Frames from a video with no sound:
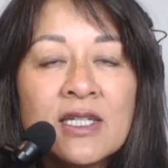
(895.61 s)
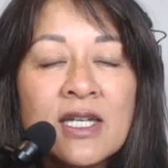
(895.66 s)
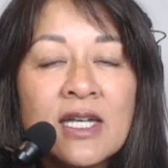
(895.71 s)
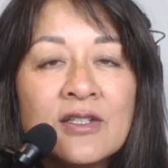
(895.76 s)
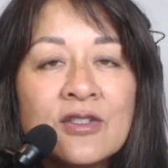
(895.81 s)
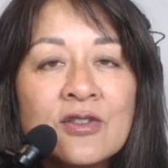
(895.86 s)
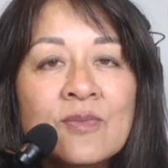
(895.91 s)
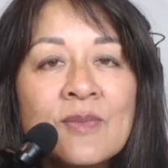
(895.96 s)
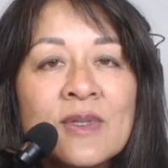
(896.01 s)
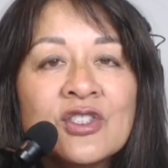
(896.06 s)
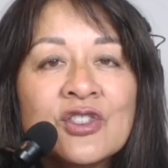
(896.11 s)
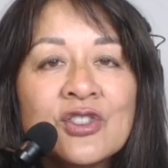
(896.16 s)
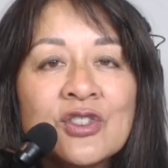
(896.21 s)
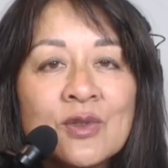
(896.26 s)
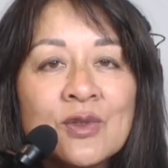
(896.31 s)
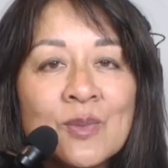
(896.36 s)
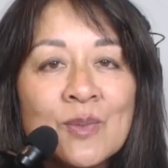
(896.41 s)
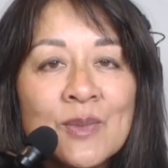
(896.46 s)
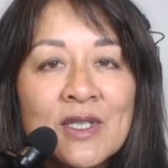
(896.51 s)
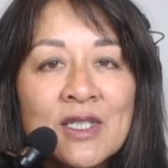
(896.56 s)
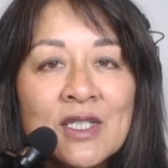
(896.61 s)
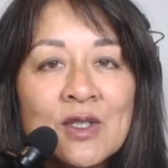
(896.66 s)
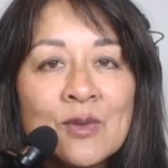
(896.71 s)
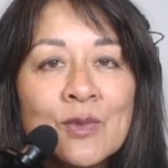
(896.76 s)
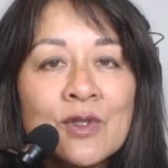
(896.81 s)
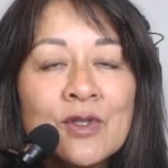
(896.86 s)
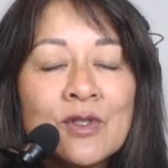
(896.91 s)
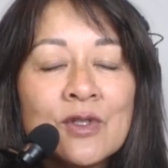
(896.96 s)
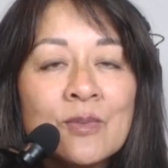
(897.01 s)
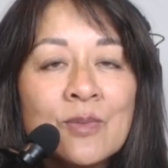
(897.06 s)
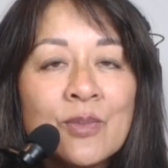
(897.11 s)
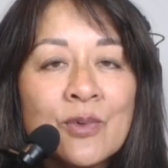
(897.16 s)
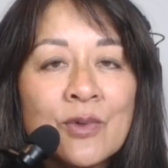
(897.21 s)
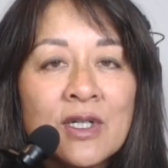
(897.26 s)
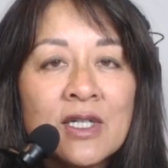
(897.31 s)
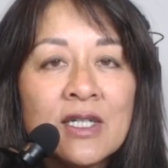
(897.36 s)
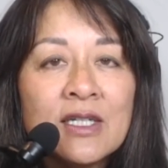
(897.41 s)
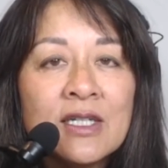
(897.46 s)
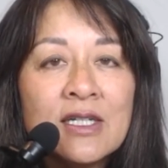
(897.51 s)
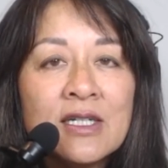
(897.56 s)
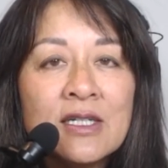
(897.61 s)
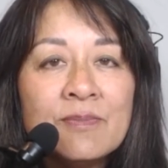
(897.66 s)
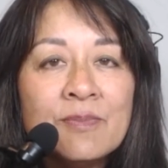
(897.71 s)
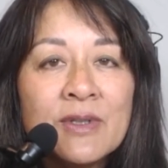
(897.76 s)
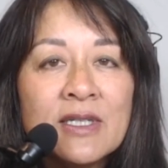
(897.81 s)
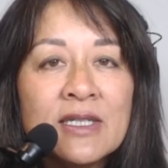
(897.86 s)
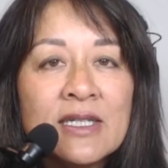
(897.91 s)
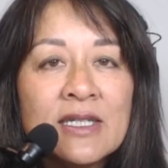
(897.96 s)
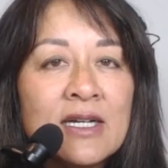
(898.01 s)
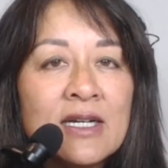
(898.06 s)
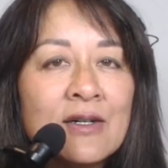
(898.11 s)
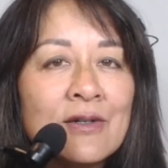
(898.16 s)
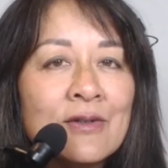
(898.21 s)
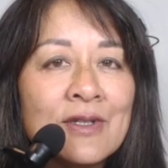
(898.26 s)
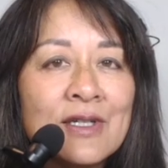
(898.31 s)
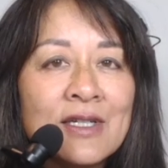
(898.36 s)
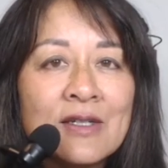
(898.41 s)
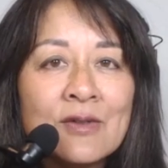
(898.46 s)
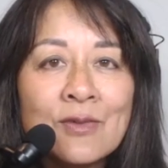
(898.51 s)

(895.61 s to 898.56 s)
Had you mentioned in the meeting, we could bring it up, but now